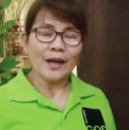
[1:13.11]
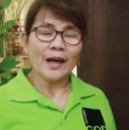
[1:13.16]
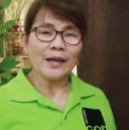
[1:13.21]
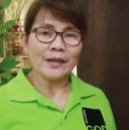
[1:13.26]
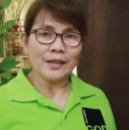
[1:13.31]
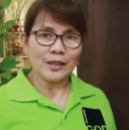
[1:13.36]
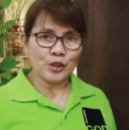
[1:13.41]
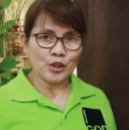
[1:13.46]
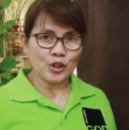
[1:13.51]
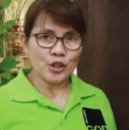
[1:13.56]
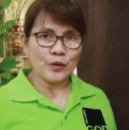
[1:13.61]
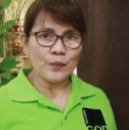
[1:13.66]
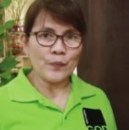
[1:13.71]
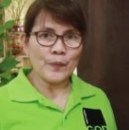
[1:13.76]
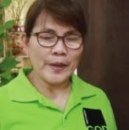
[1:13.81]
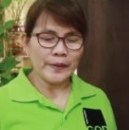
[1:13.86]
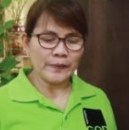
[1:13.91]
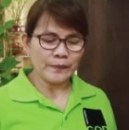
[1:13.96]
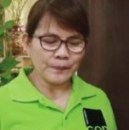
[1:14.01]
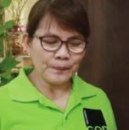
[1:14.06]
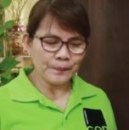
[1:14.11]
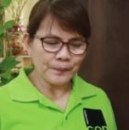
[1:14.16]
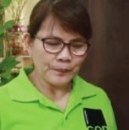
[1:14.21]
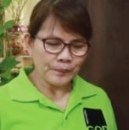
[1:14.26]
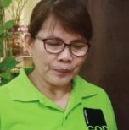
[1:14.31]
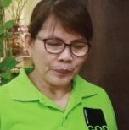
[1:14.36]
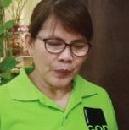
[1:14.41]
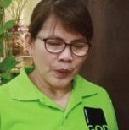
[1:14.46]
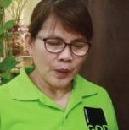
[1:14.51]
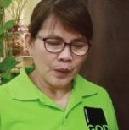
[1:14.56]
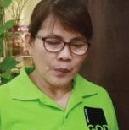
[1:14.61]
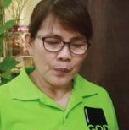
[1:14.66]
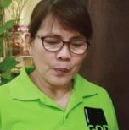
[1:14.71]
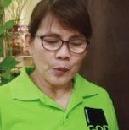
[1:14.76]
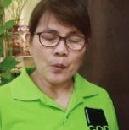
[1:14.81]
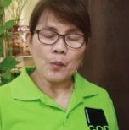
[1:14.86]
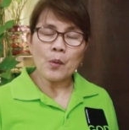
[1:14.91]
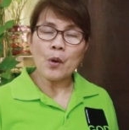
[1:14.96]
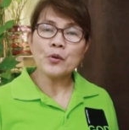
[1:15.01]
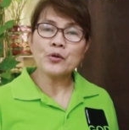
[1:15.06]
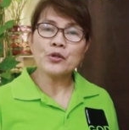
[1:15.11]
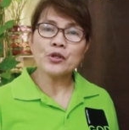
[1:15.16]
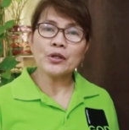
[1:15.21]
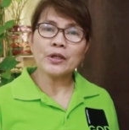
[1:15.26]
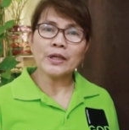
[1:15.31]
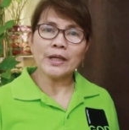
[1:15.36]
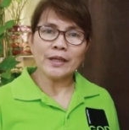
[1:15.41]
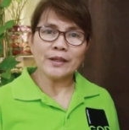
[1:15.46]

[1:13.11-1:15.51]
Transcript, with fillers: an achievement, promotion